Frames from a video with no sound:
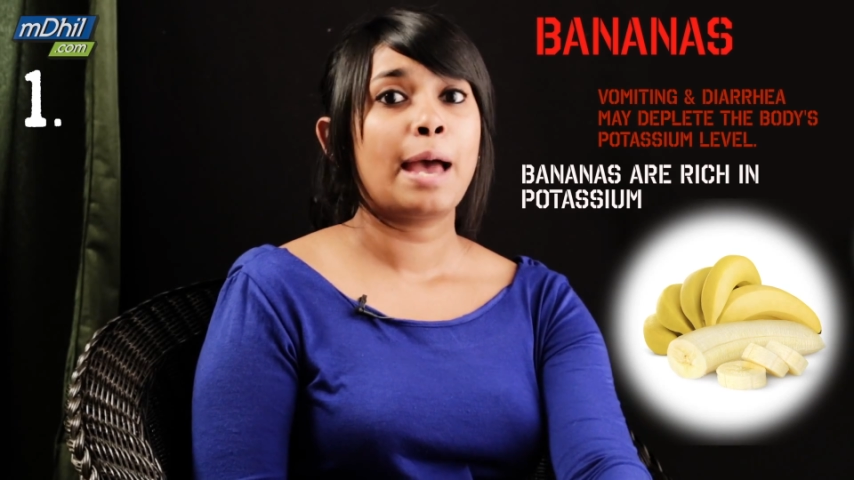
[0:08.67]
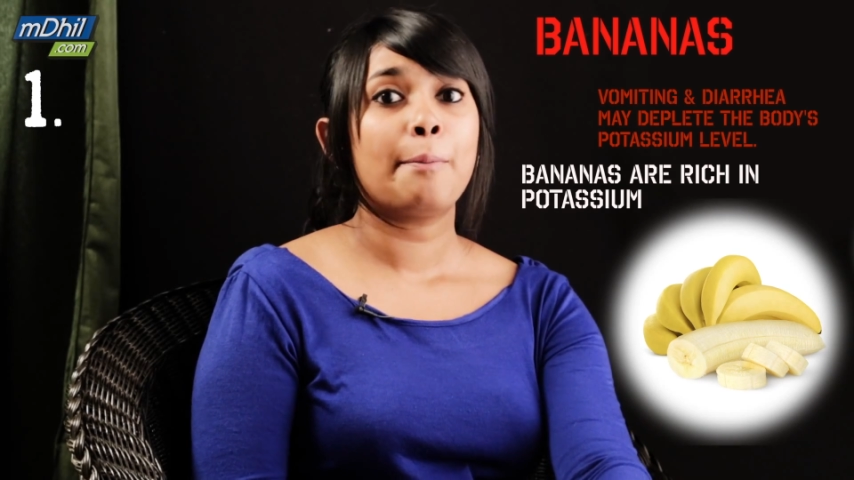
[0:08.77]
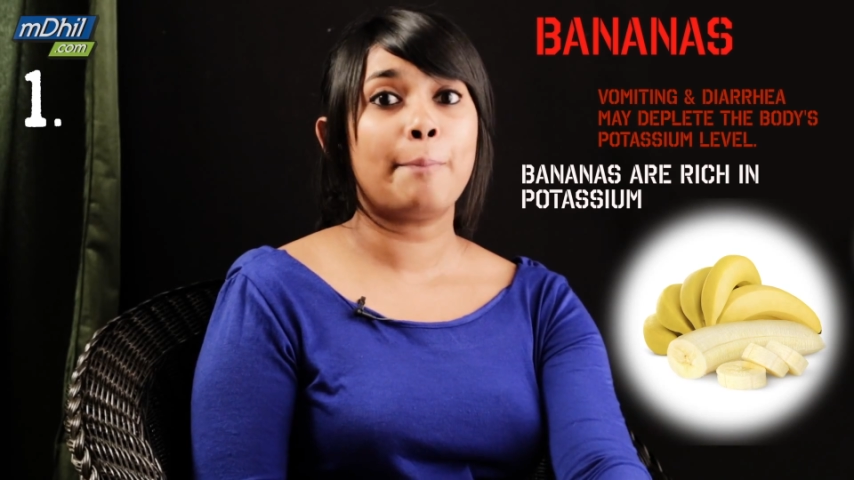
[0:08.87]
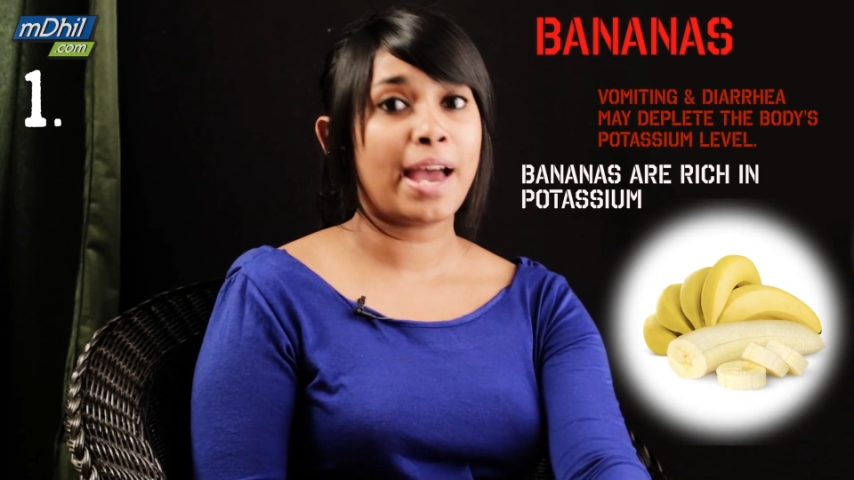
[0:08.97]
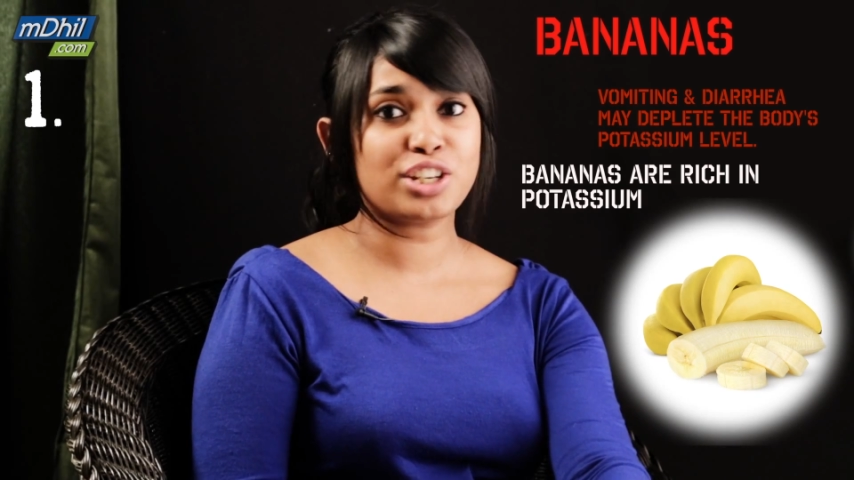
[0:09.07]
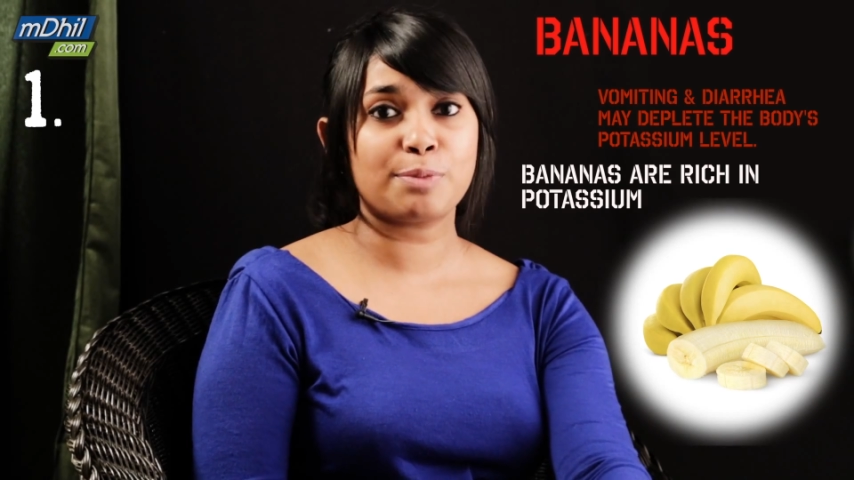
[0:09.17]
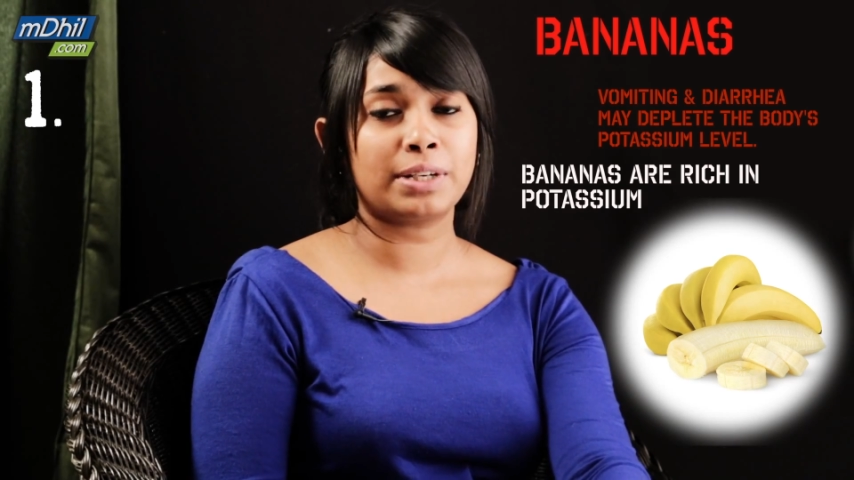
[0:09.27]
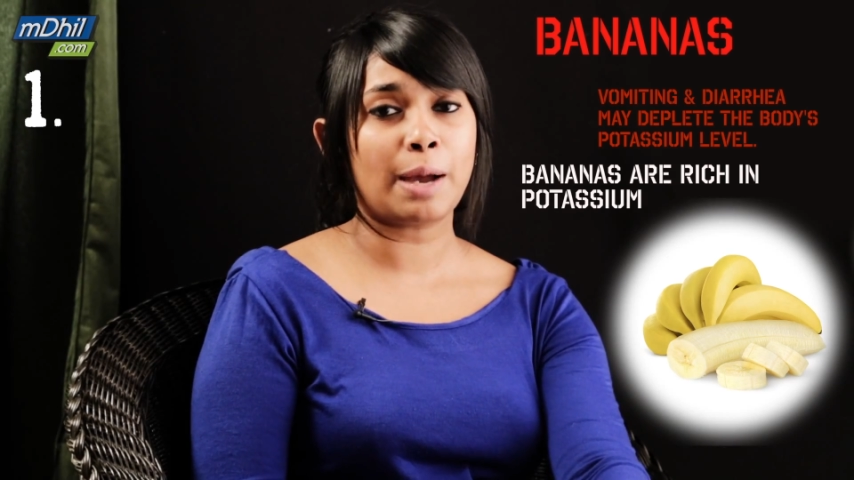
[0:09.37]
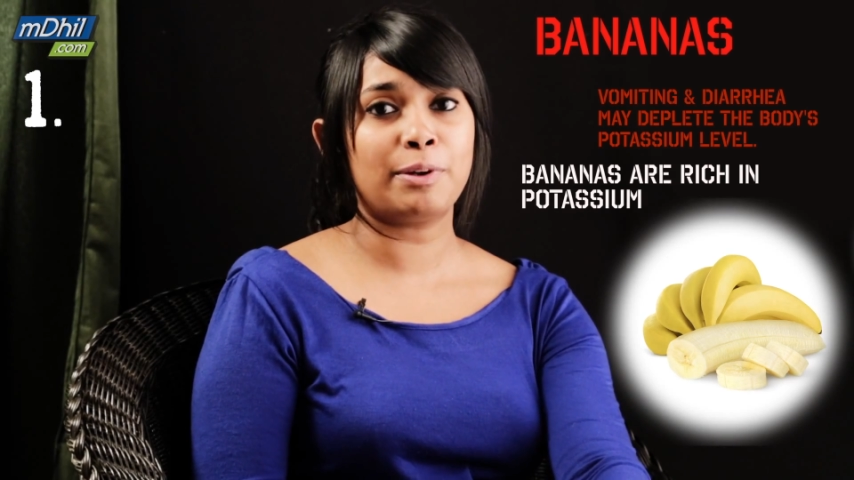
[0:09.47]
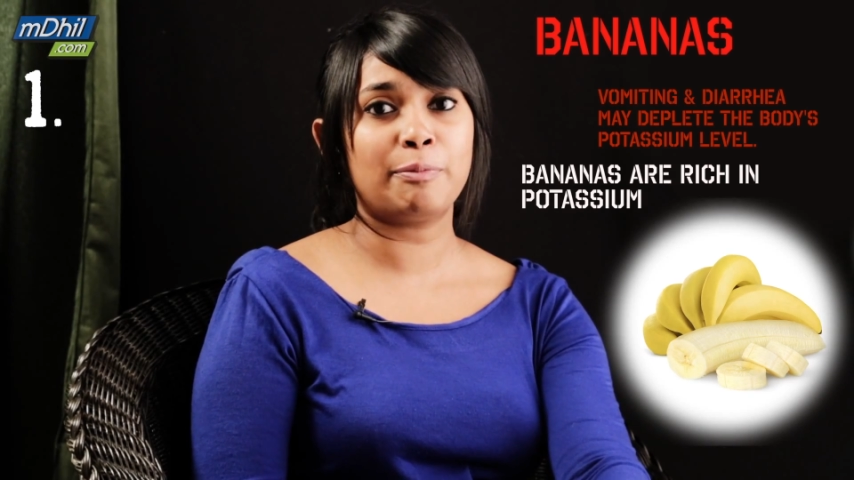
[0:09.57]
Mash up a
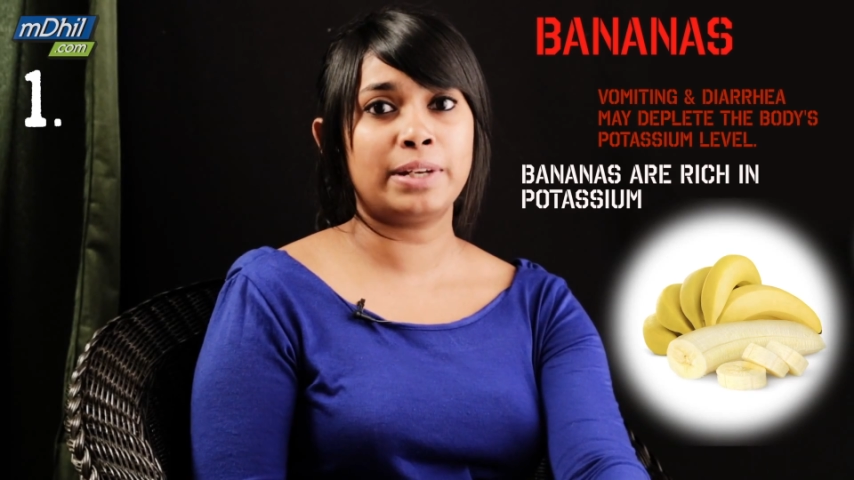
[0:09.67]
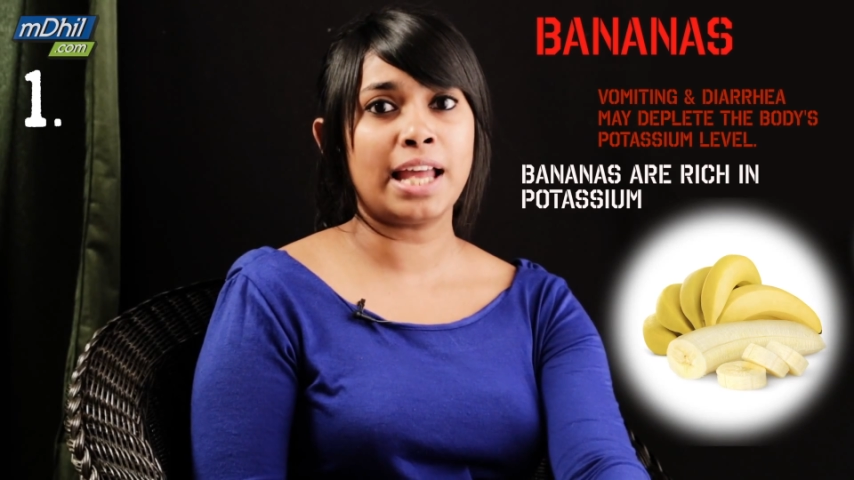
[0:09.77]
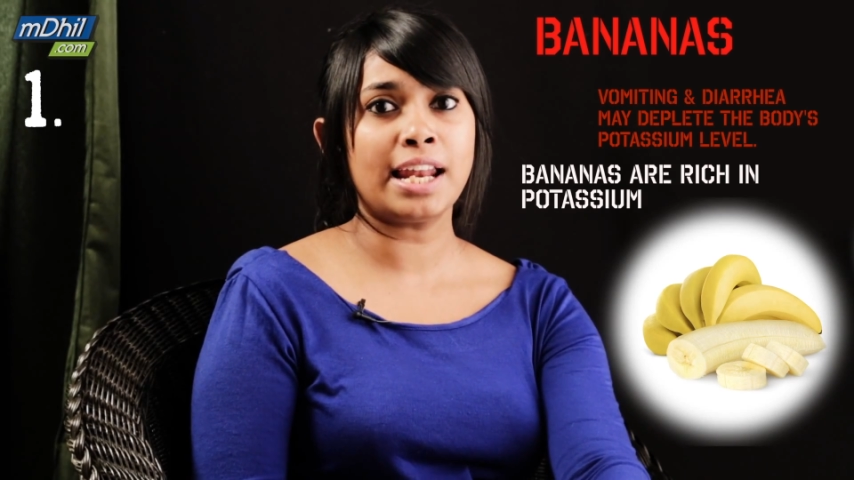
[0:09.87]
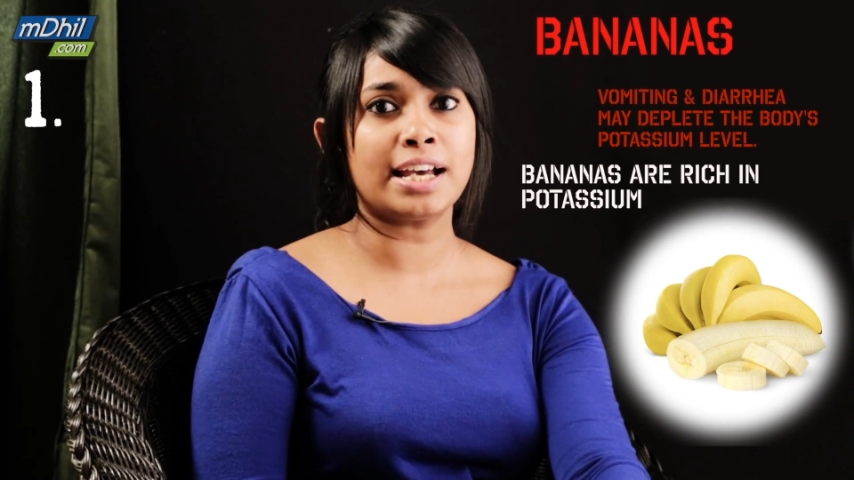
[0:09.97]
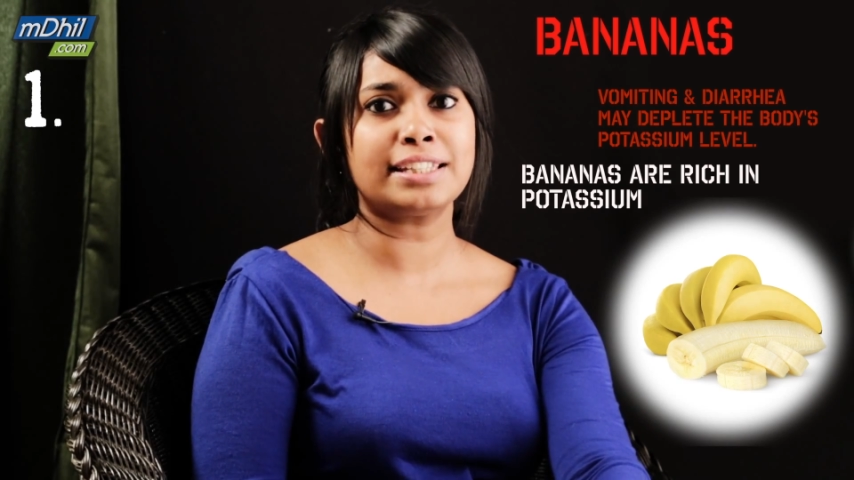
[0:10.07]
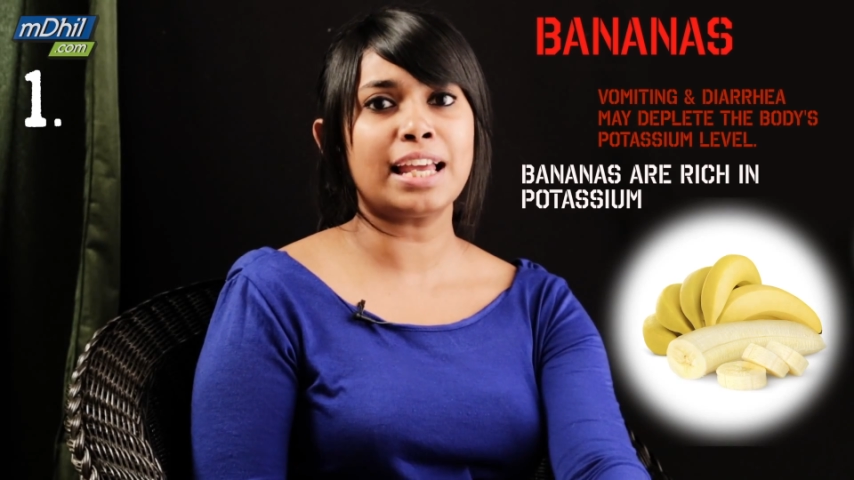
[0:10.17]
couple of bananas